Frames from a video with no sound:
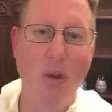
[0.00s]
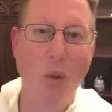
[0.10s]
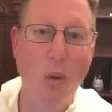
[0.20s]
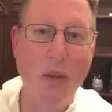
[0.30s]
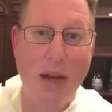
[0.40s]

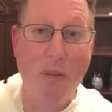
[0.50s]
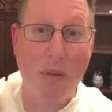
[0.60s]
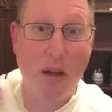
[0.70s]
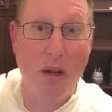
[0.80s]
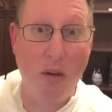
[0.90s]
do down
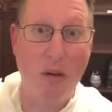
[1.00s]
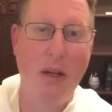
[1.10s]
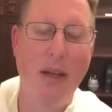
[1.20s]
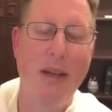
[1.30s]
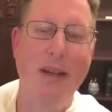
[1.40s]
below,
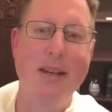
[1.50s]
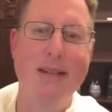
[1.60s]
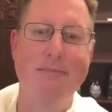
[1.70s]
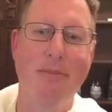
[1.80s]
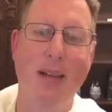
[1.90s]

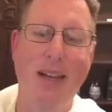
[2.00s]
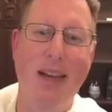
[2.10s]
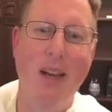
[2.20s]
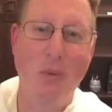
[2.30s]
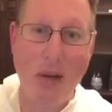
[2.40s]

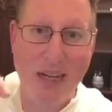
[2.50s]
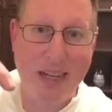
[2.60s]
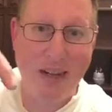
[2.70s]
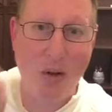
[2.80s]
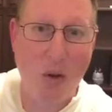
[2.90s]
and what
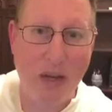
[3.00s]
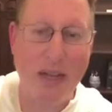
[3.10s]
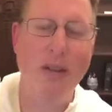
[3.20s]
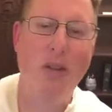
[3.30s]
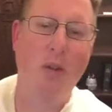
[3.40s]
it can
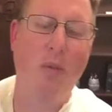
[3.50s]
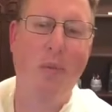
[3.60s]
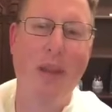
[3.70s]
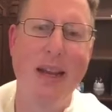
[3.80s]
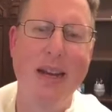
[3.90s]
hook into.
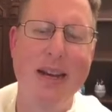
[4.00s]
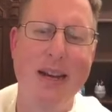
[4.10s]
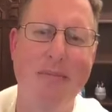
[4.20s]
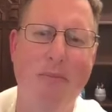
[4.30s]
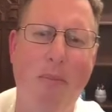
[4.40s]

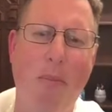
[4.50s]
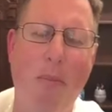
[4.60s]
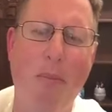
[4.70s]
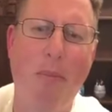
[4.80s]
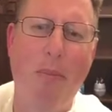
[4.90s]

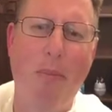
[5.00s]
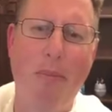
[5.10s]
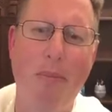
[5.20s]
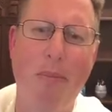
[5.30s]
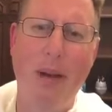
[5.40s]

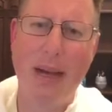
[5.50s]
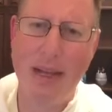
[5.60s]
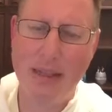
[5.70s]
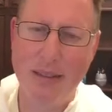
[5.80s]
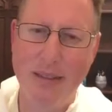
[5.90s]

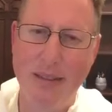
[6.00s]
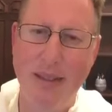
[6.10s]
But